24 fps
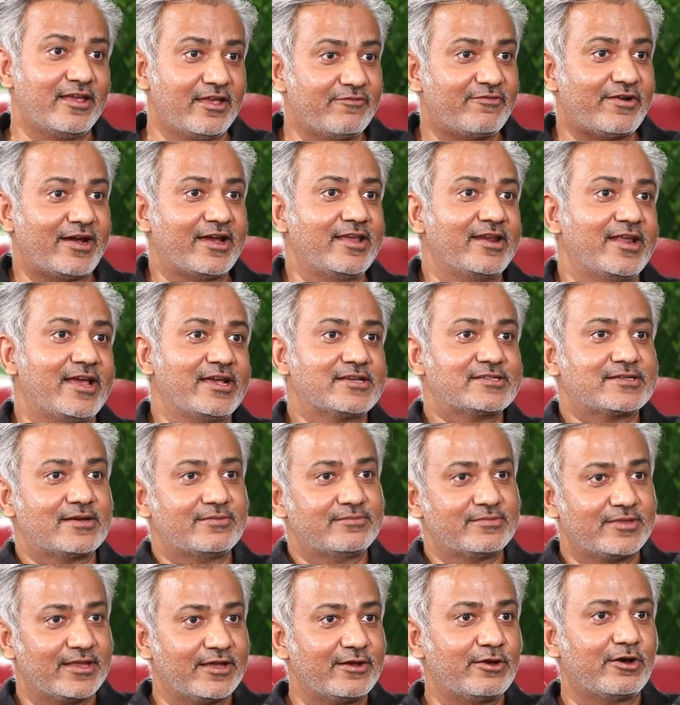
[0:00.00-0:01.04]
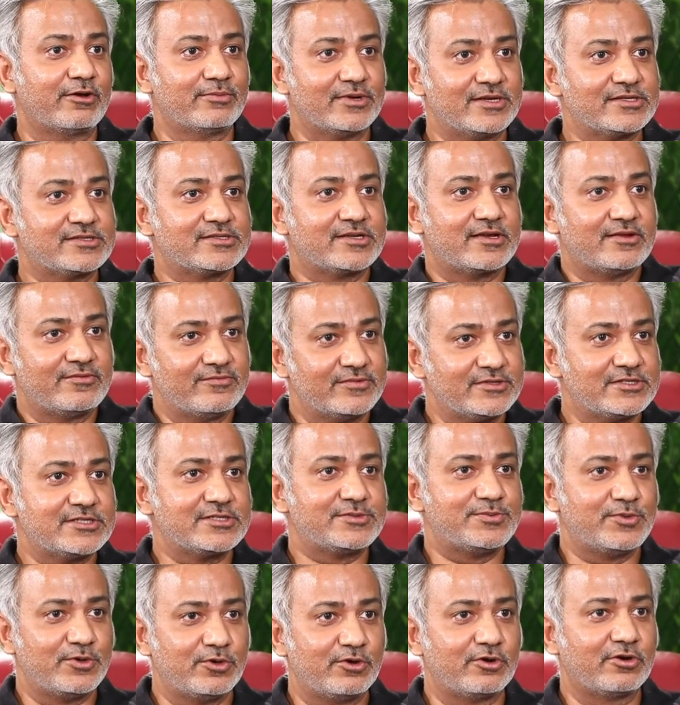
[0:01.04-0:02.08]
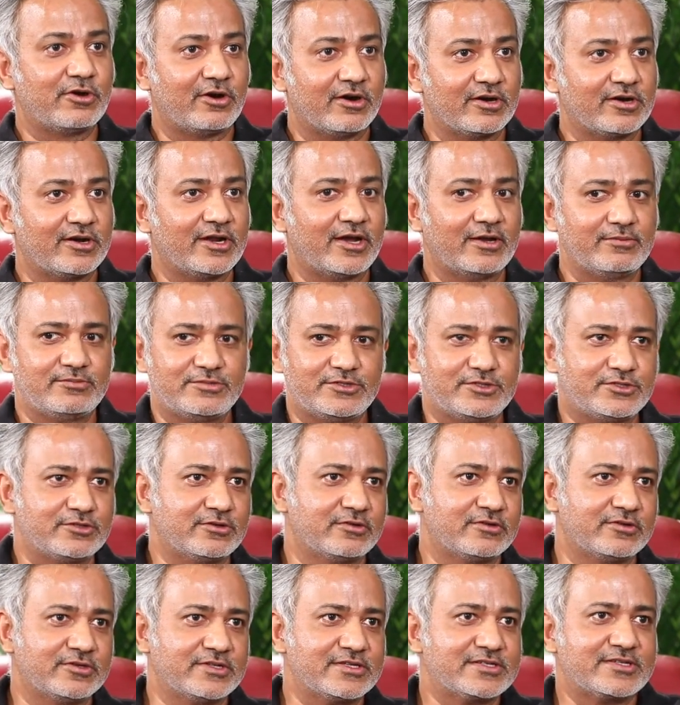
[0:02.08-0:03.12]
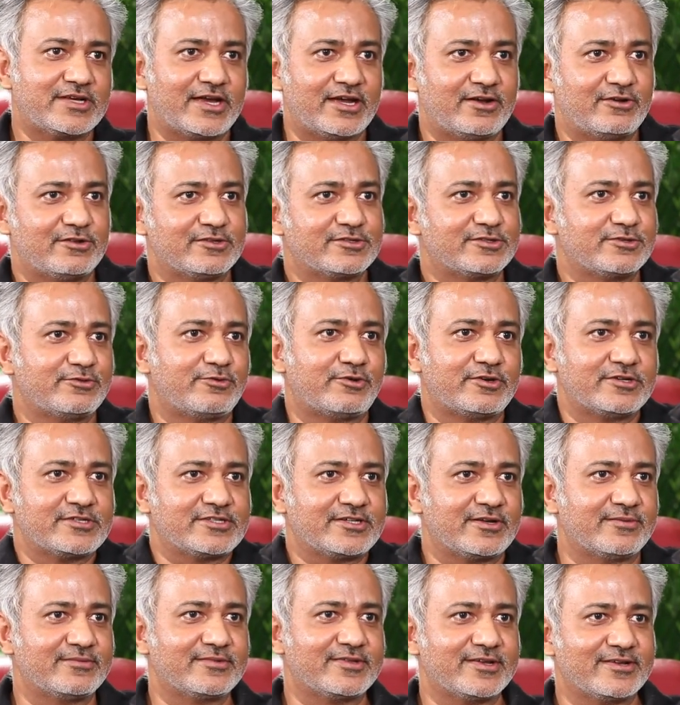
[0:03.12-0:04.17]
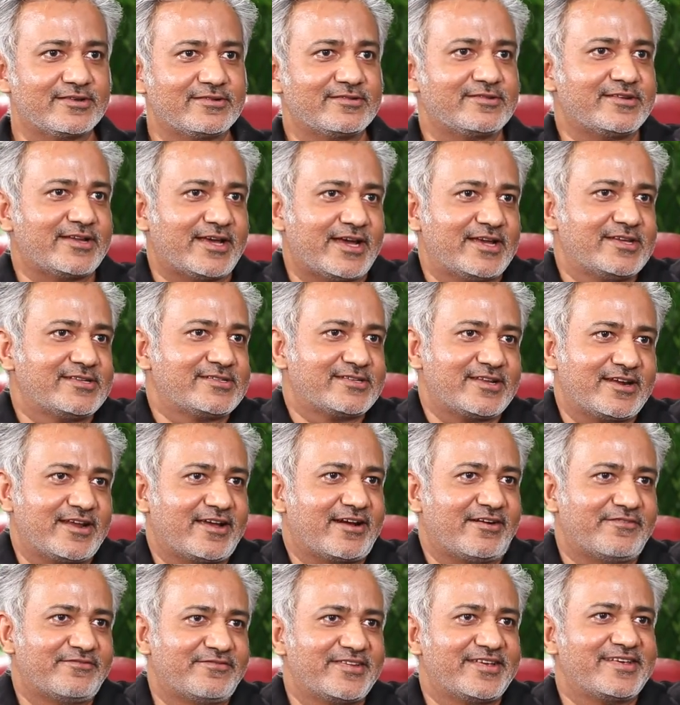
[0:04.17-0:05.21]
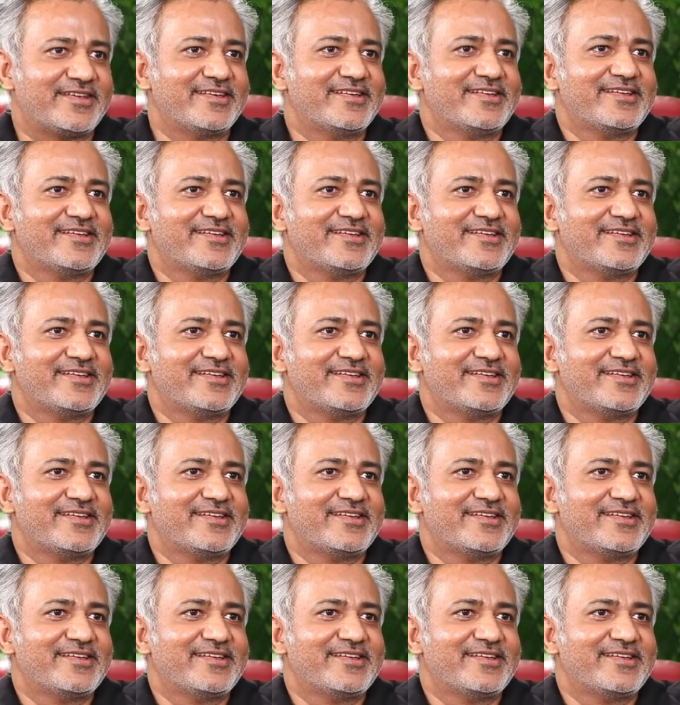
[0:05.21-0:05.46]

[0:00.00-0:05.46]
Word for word: If I like something on my skin which is pure cotton, I'm sure this guy also wants something nice and comfy.